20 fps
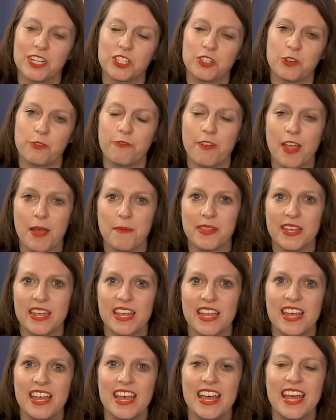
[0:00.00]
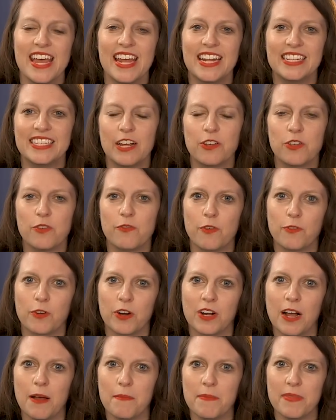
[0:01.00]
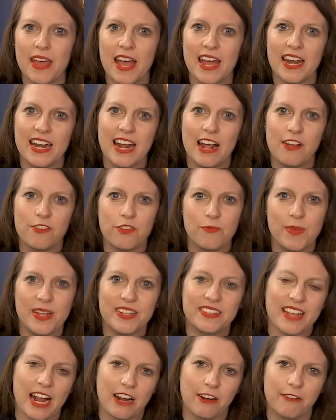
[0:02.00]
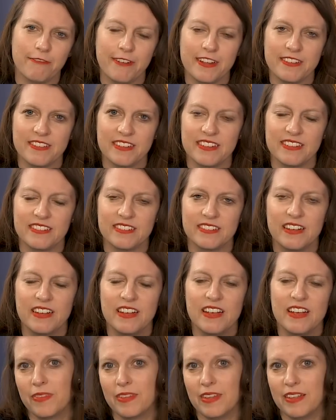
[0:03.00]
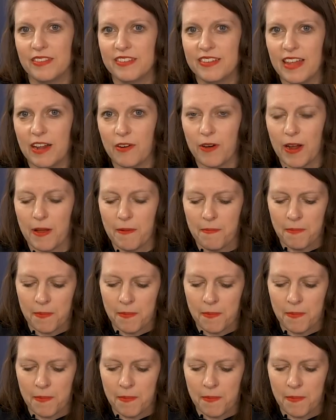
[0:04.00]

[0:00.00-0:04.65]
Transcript: It's your family, and it's how you've overcome that and how you've made sacrifices, etc.,